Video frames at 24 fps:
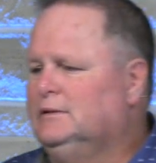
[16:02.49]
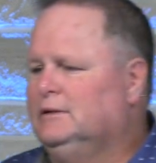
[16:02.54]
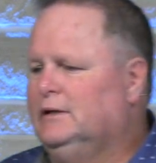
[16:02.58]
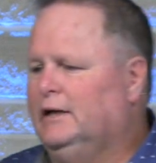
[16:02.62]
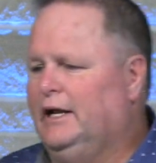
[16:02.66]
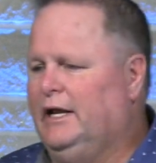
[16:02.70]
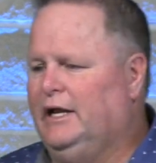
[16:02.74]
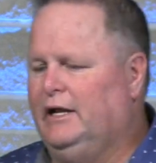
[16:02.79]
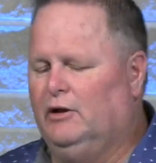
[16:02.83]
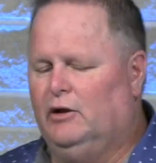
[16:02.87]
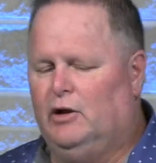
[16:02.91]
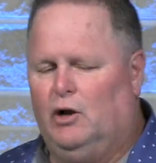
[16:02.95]

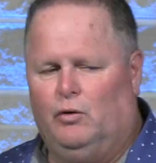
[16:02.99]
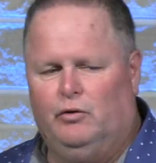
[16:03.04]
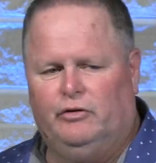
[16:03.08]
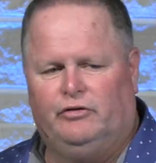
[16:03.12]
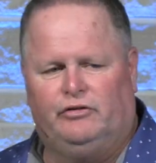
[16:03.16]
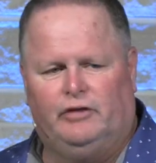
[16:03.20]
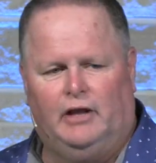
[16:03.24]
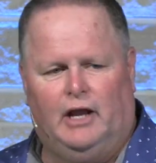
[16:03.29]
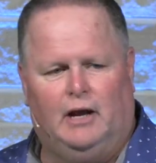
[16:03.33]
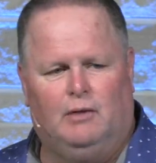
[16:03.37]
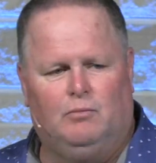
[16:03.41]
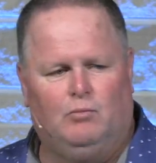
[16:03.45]
And he would always
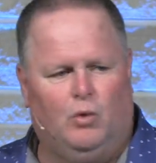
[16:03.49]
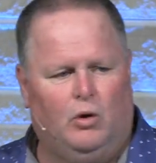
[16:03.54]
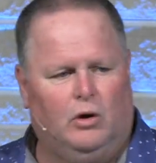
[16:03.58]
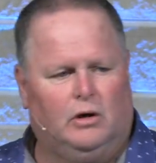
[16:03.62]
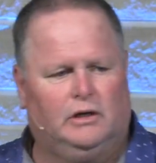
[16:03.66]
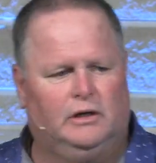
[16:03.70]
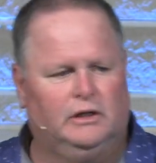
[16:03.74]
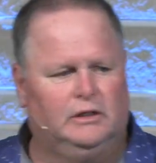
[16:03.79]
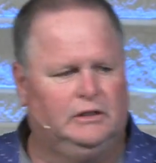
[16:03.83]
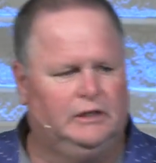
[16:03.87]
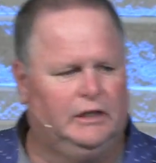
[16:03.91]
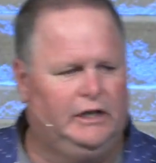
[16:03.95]
say, I'm
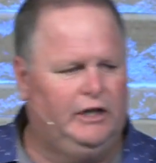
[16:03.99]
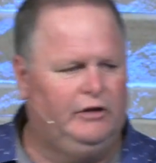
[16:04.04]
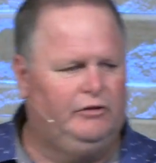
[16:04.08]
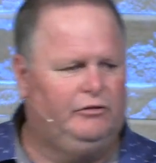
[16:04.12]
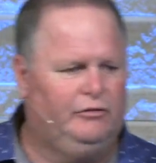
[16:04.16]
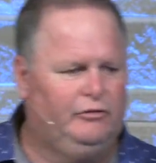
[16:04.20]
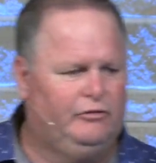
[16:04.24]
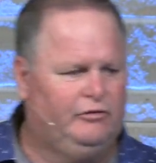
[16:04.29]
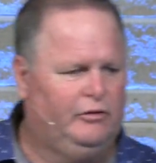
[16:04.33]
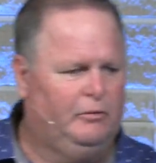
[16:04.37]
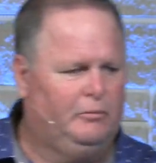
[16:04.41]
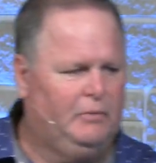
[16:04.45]
working to get
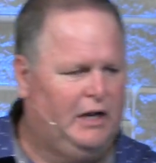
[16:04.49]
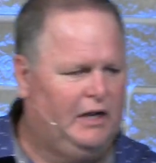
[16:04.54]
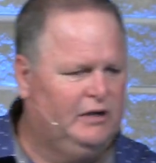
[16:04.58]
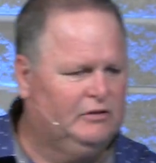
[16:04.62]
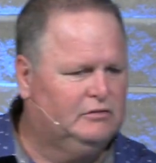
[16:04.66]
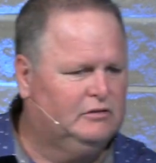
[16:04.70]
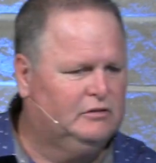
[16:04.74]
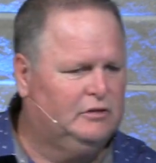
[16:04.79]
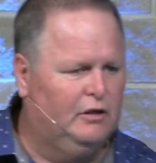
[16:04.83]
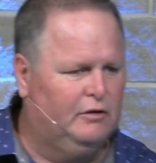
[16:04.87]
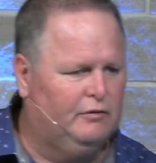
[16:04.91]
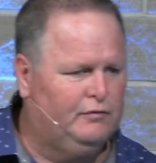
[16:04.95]
you some of that
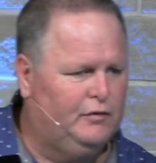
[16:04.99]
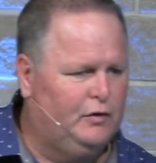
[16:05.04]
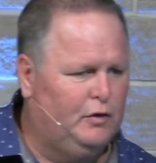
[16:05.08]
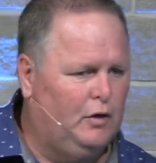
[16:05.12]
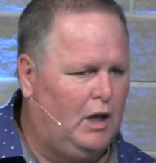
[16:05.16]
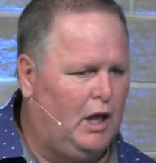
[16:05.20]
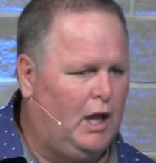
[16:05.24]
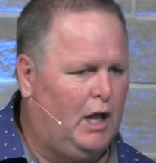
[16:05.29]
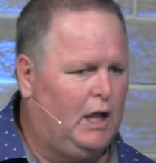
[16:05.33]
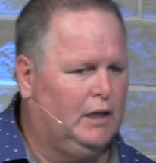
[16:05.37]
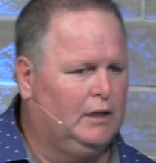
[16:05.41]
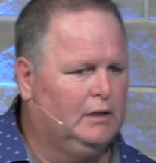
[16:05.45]
stuff you
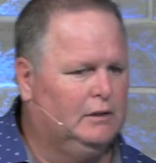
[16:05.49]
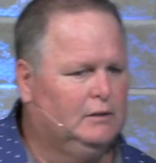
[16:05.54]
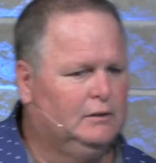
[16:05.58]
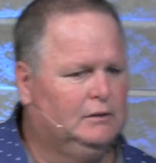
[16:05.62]
like.